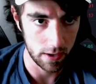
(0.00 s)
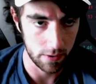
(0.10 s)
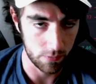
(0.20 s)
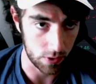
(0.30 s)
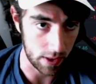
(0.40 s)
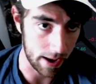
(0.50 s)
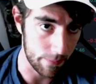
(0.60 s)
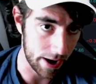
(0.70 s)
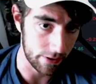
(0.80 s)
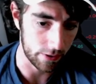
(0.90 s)
for that
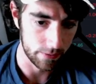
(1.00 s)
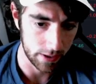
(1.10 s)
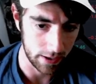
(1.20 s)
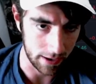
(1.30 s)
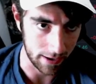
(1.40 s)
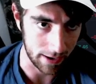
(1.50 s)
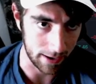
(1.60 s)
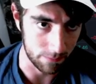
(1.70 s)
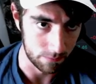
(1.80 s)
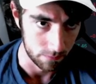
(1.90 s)
matter.
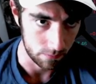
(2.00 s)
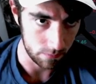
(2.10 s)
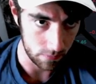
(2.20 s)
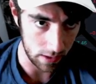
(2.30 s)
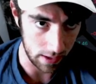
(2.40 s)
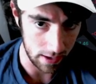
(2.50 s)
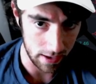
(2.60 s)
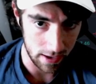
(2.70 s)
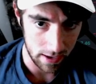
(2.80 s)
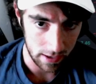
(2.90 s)
I
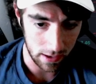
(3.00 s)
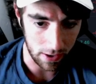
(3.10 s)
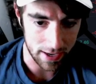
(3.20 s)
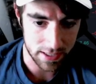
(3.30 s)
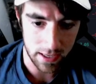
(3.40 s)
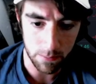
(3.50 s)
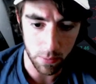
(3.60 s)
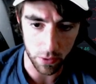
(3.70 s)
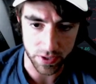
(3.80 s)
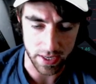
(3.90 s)
see
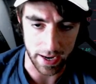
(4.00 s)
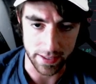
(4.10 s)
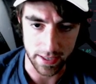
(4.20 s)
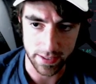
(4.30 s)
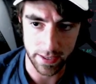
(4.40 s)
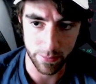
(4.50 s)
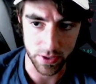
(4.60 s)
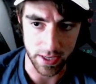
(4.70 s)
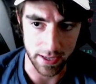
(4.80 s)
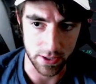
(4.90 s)
both sides. I see
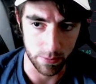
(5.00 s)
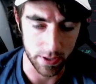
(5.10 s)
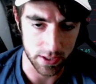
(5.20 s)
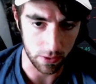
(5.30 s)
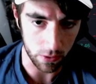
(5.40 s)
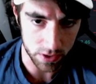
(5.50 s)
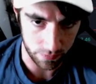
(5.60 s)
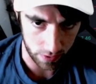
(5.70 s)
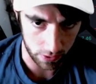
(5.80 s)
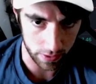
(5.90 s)
both sides here, because it looks
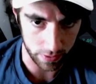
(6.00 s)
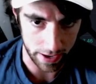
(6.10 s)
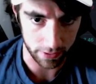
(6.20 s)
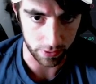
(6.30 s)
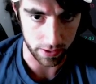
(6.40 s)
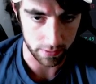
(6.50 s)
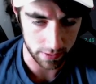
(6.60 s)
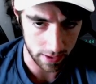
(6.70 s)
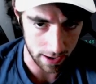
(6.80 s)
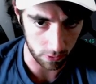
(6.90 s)
very likely
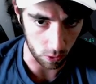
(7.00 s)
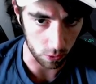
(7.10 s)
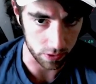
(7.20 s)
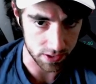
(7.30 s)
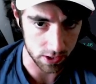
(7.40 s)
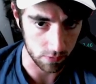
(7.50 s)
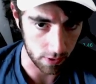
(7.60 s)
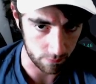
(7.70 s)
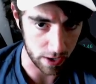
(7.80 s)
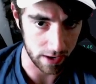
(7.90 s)
that gold and silver
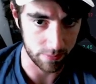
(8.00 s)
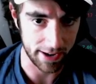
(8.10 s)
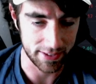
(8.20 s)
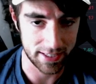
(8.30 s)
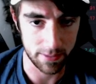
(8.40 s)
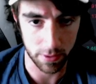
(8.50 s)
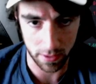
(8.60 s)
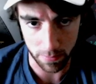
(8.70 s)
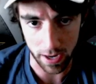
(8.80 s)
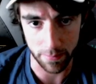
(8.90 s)
have bottomed out. They
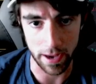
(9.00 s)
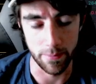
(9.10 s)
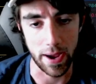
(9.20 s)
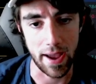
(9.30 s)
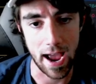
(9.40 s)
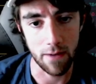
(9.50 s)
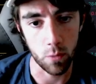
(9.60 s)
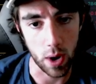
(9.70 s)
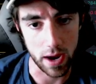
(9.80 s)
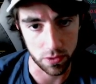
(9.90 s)
typically bottom out about
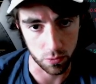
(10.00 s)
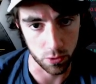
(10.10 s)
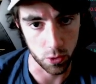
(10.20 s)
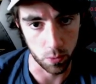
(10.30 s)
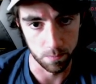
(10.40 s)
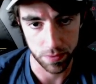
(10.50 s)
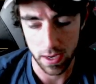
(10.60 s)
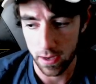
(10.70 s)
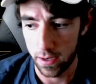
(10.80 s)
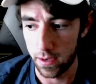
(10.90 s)
halfway through
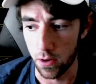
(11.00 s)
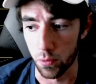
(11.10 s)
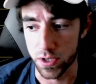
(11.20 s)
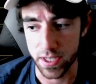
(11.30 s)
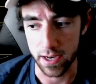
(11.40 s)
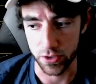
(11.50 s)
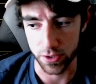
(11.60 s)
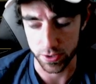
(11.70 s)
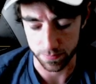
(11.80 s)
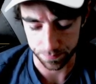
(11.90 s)
recessions